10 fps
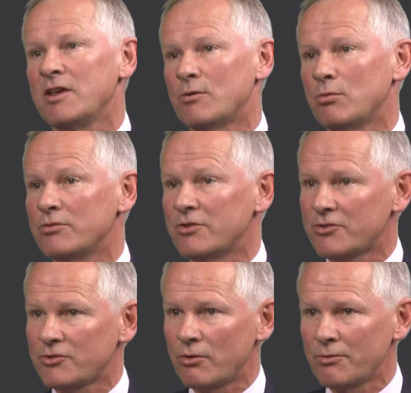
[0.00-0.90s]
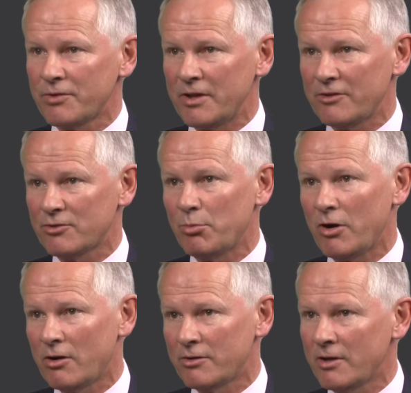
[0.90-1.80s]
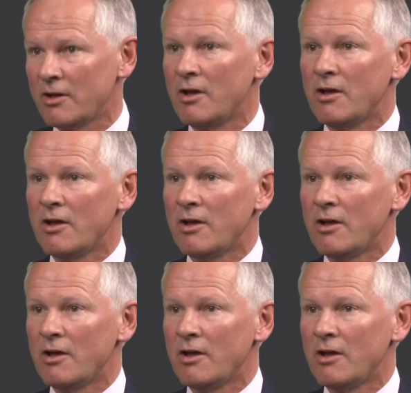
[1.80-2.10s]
equals strong financial partner,